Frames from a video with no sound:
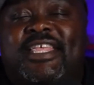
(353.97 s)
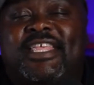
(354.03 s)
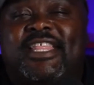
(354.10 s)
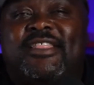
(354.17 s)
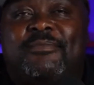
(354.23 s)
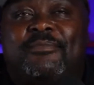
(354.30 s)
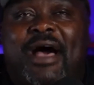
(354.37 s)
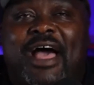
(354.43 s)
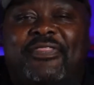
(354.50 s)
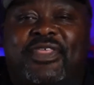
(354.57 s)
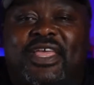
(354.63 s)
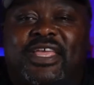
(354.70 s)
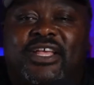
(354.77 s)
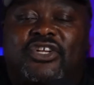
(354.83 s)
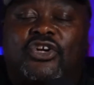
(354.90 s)
my
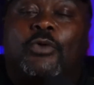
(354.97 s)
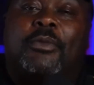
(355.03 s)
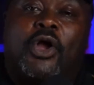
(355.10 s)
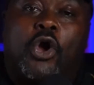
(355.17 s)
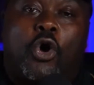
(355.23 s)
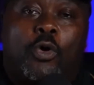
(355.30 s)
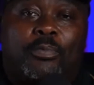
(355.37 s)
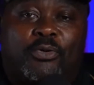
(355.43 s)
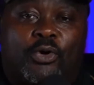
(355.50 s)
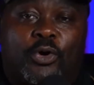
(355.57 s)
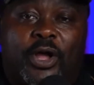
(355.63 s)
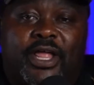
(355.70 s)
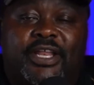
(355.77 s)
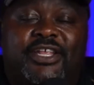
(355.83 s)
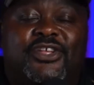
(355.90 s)
thing is, or McCole
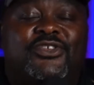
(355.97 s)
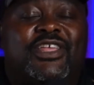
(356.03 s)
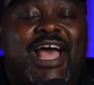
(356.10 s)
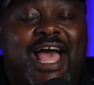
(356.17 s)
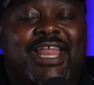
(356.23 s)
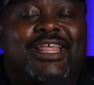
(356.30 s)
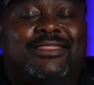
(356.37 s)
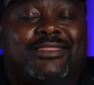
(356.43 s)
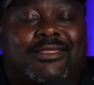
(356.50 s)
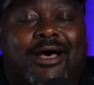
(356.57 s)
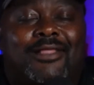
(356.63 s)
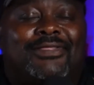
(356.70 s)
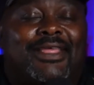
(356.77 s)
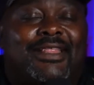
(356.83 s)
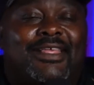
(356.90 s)
Pruitt, you kind of
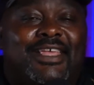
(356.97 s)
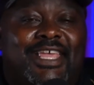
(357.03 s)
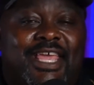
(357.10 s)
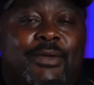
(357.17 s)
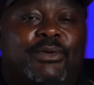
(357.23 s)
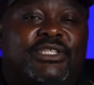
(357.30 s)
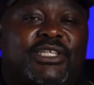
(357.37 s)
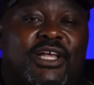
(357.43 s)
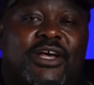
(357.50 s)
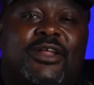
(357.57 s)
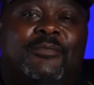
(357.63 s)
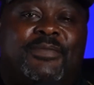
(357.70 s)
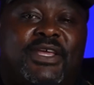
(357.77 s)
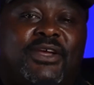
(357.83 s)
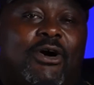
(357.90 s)
thought that he was going to
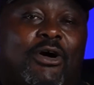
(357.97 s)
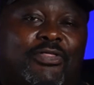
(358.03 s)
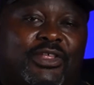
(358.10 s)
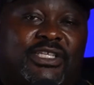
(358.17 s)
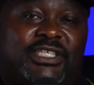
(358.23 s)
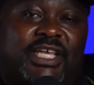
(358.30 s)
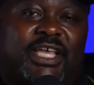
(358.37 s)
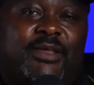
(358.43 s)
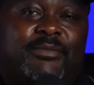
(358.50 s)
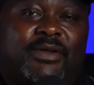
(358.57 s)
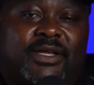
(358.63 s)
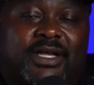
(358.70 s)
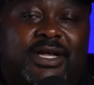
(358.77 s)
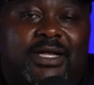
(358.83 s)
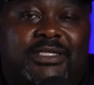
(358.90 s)
be on the team
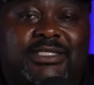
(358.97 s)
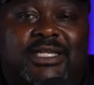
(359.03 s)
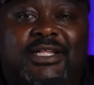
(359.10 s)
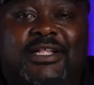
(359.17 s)
because